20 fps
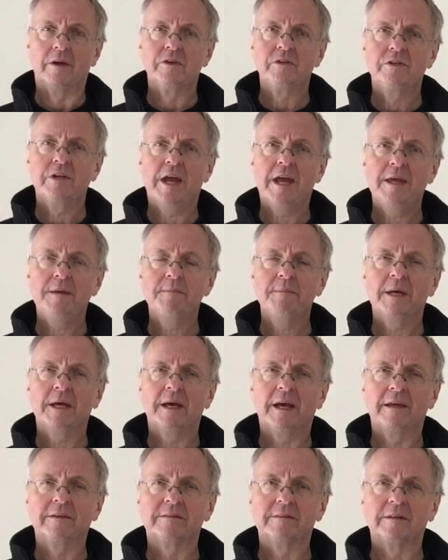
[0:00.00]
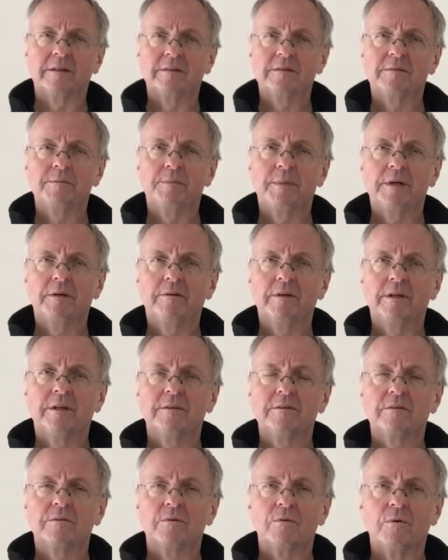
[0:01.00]
Shame as an
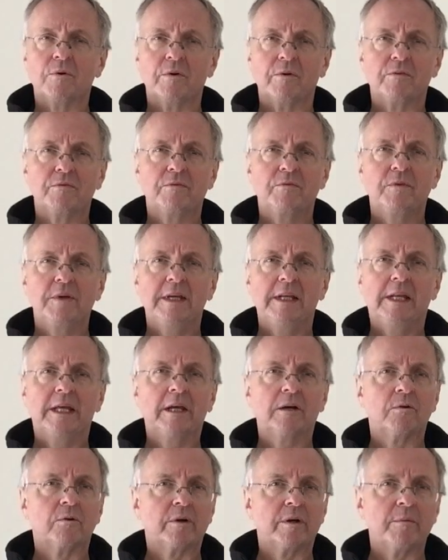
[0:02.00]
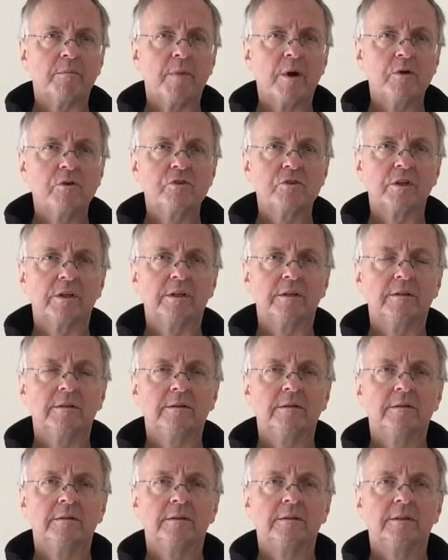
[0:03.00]
experience or a feeling or an emotion,
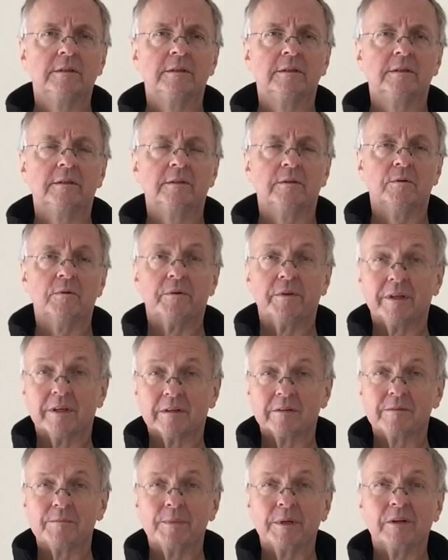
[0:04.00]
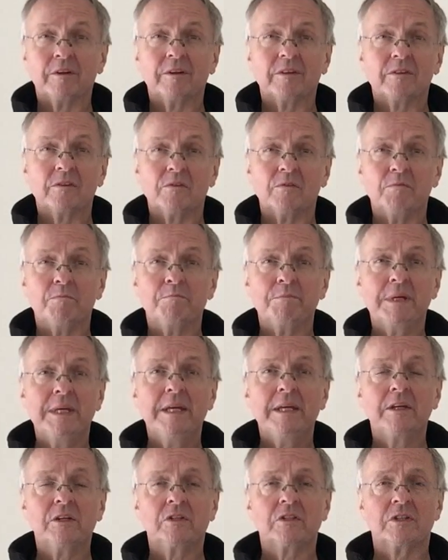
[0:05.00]
or the experience of
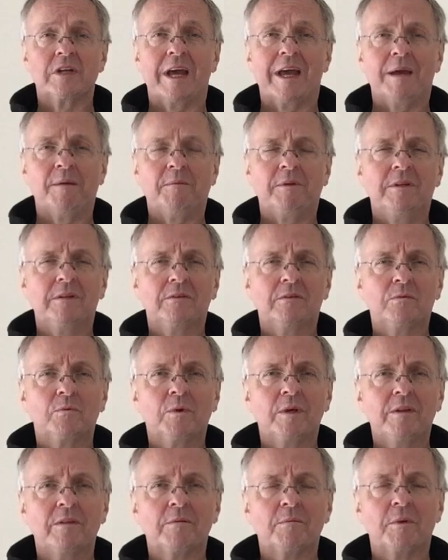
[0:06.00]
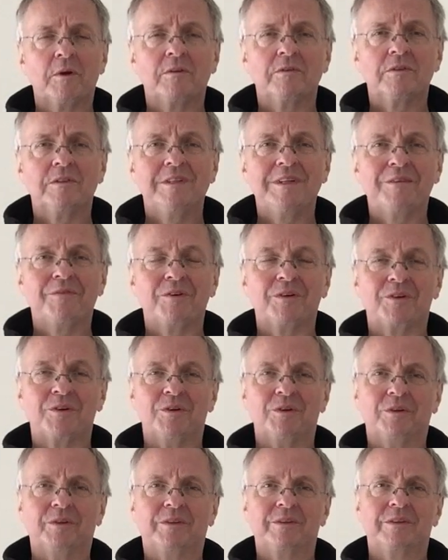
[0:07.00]
being shamed, is one of the most
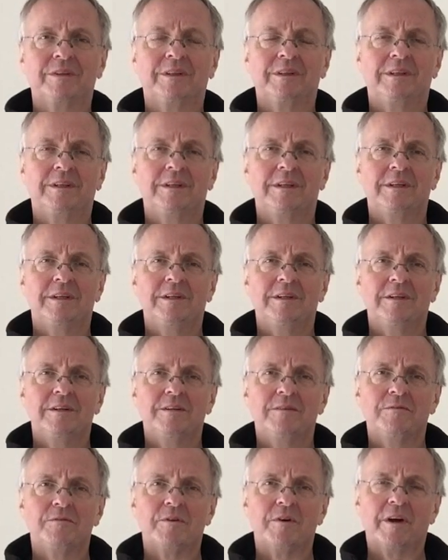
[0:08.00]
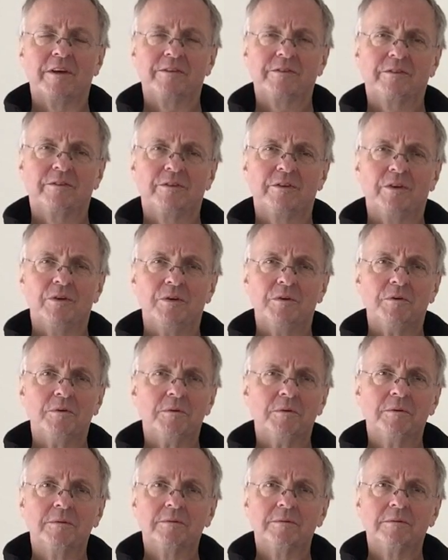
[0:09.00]
difficult for us to